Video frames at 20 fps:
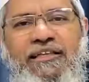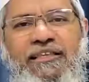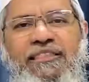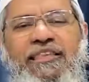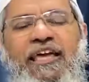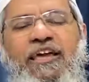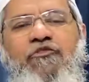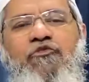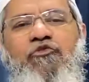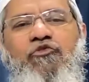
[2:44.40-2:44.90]

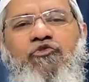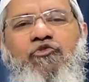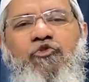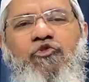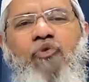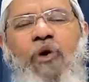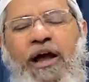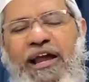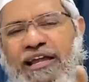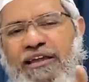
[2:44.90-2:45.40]
they used
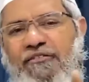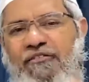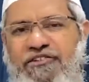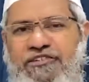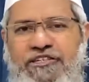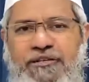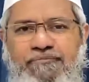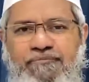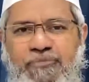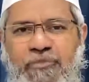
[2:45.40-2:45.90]
to do idol
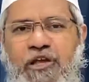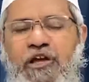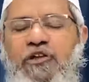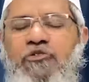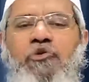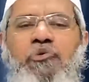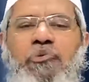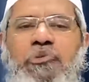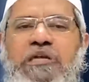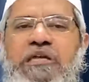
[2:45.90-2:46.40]
worship.
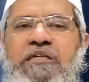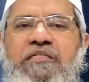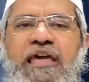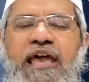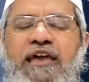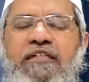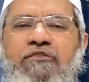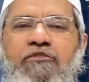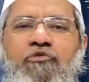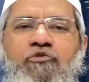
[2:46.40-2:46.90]
So this
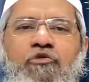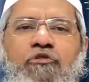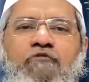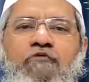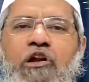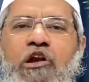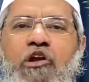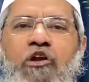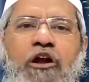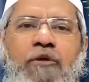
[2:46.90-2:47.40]
excuse
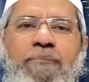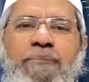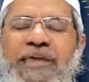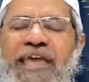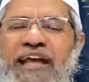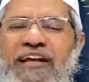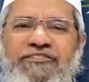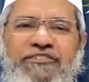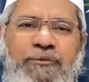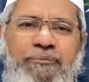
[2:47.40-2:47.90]
will not
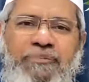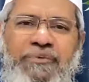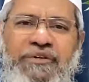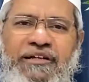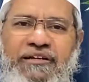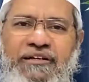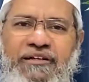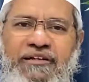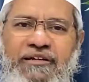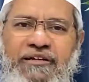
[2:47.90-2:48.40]
be
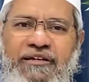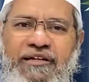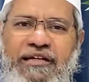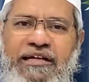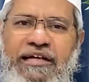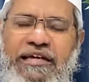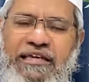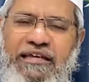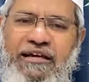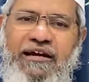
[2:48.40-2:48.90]
accepted.
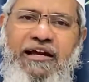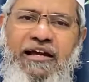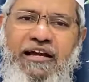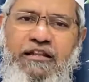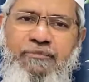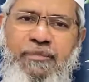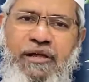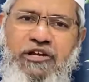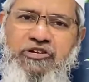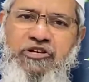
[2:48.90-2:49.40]
Here
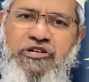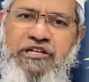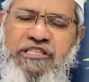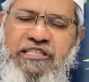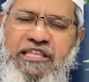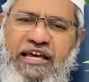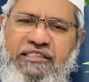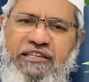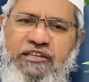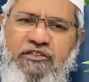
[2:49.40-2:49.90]
it's mentioned
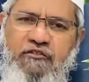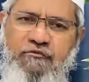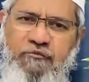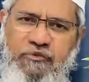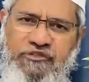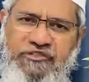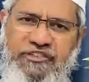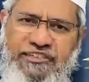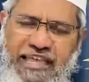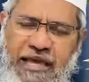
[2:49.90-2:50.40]
in the Hadith of
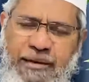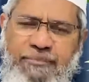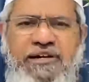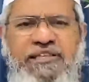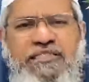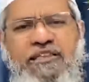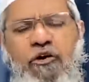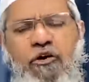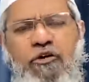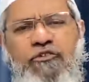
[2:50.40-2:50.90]
Musnad
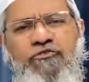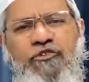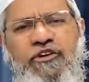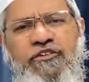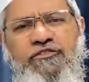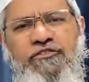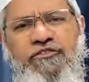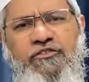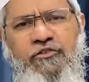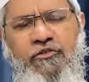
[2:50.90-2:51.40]
Ahmad, also
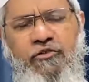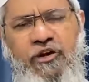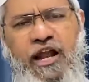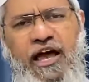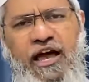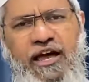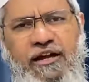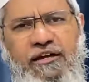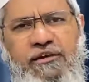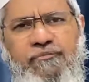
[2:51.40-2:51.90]
as in the
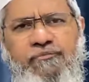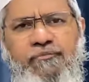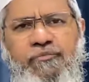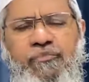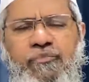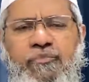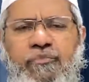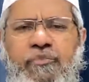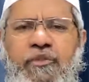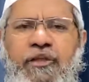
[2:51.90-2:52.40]
Quran,
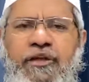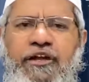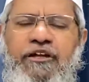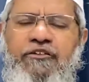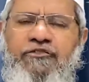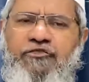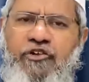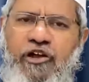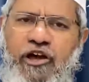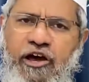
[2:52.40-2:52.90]

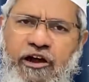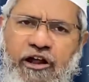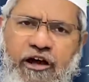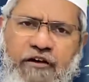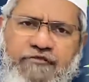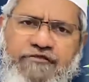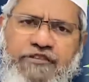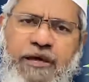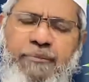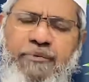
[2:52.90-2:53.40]
in Surah
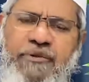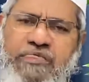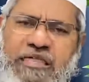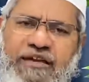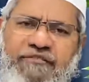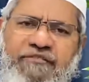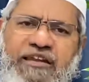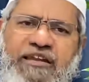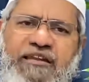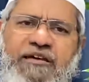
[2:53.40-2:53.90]
Araf, chapter
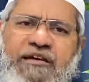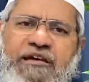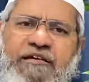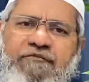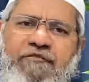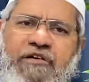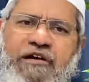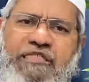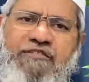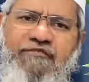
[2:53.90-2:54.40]

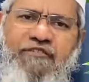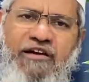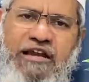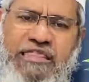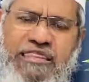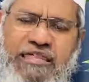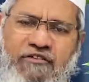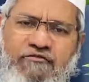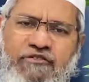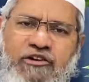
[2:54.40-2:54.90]
7, verse
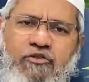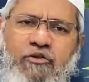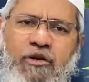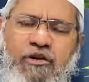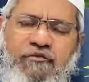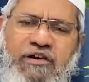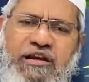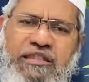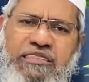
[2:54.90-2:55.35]
172 and